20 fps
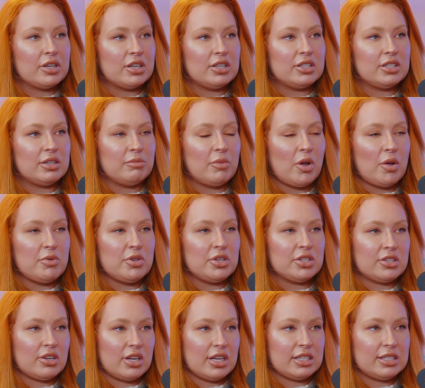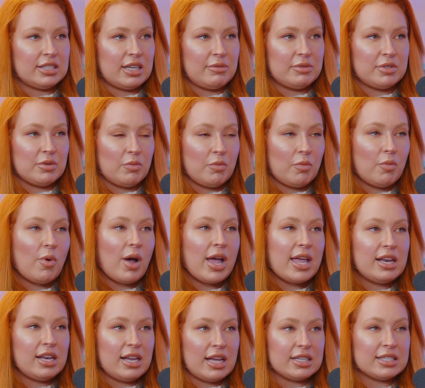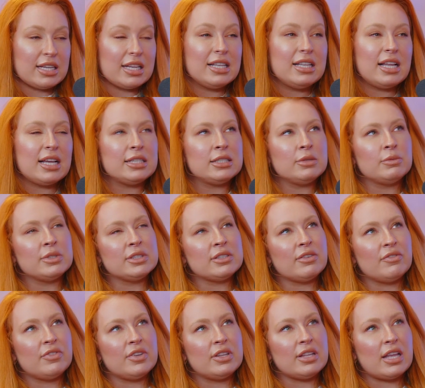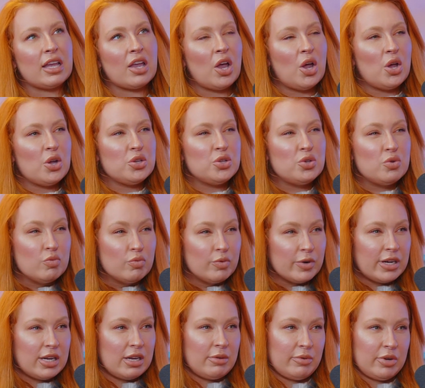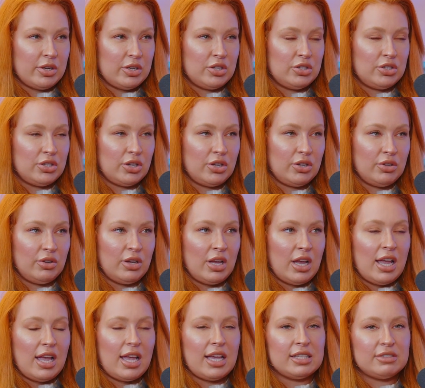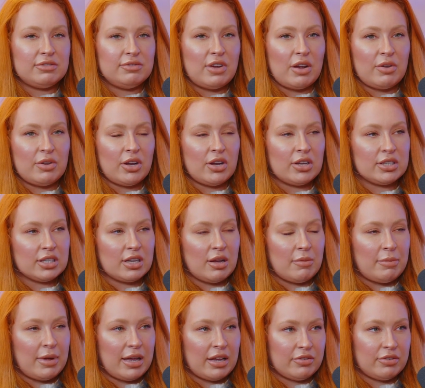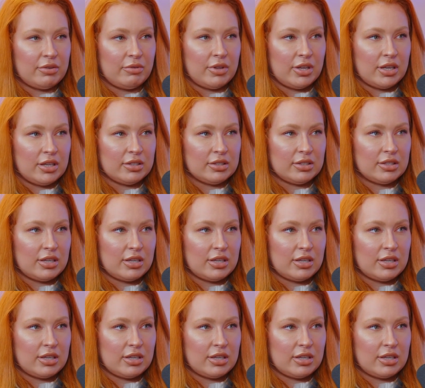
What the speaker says: Because the moment you start accepting way less, unless it was something that you really wanted to do, it's very hard to come back from that.